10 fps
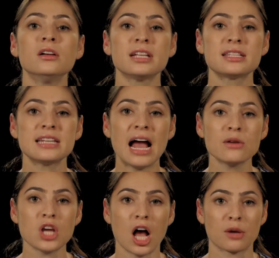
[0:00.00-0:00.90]
Let's now
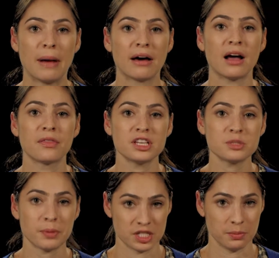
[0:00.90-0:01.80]
talk about how this
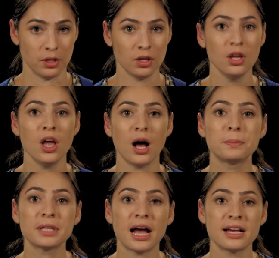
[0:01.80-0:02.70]
principle
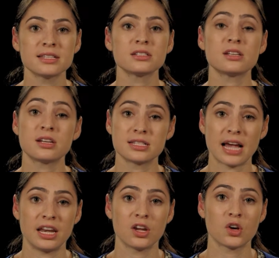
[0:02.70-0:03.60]
applies to
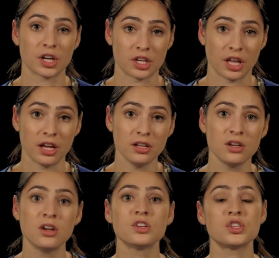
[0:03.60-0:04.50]
designing curricula,
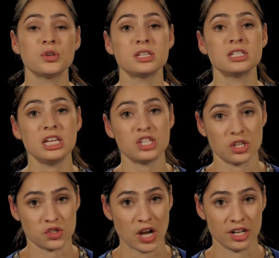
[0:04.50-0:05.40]
choosing
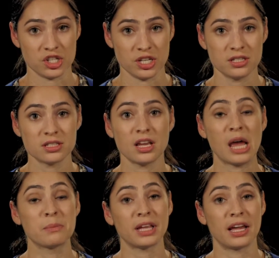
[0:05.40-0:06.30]
teaching strategies,
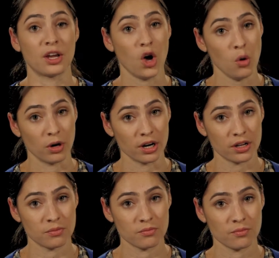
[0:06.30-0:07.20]
and planning
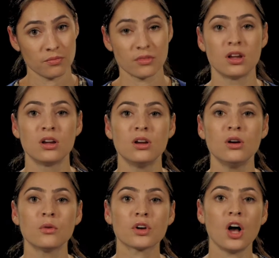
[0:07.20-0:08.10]
homework.
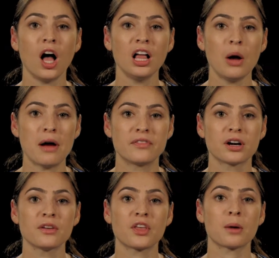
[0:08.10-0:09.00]
Recall,
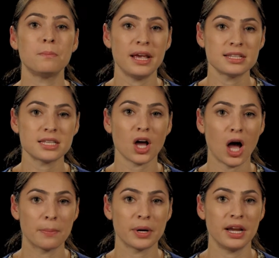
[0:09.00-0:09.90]
however, that our basic
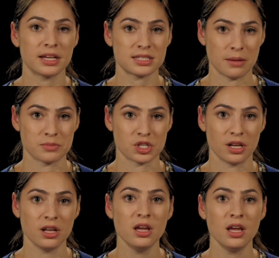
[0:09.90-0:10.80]
operating
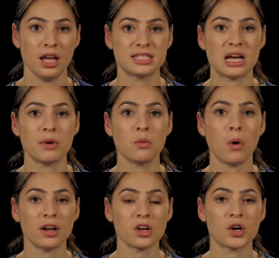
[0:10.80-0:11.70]
assumption is that we
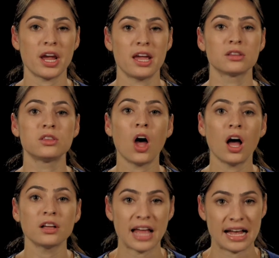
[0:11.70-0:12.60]
want to create
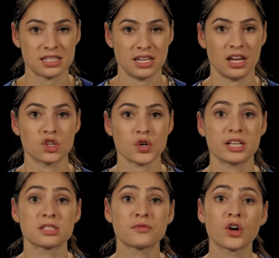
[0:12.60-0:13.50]
long-lasting and
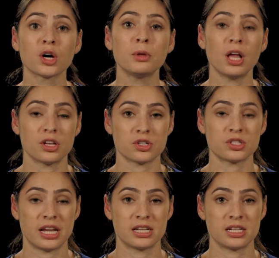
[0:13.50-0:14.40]
transferable
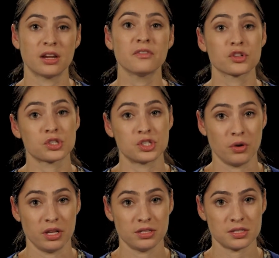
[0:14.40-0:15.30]
understanding for
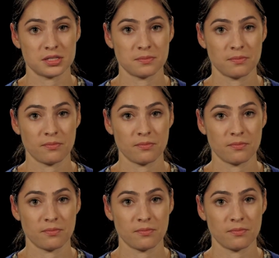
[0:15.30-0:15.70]
students.